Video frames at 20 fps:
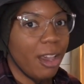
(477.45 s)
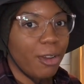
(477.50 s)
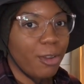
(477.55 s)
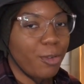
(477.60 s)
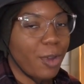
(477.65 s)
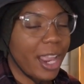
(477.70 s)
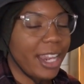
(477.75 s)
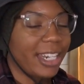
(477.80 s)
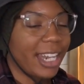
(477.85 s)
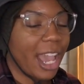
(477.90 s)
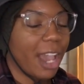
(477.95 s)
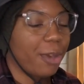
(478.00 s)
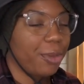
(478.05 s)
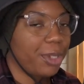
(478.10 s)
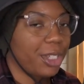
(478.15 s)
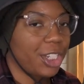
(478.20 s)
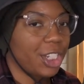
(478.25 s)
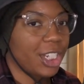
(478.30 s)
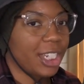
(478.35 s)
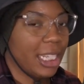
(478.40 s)
Right now we
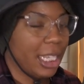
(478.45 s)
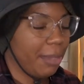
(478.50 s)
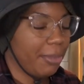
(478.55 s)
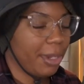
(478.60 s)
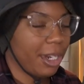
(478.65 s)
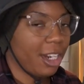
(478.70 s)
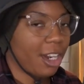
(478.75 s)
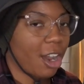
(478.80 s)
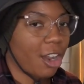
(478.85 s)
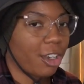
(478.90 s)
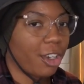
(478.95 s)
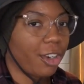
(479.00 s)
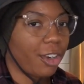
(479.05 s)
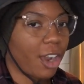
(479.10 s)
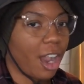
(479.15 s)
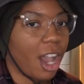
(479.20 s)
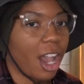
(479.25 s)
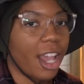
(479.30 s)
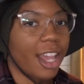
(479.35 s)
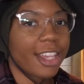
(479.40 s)
just keep it in our
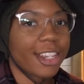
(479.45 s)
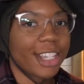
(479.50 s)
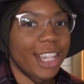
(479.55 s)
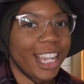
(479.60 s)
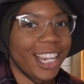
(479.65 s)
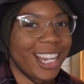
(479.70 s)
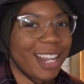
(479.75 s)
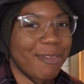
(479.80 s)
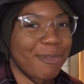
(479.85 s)
garage, and I'm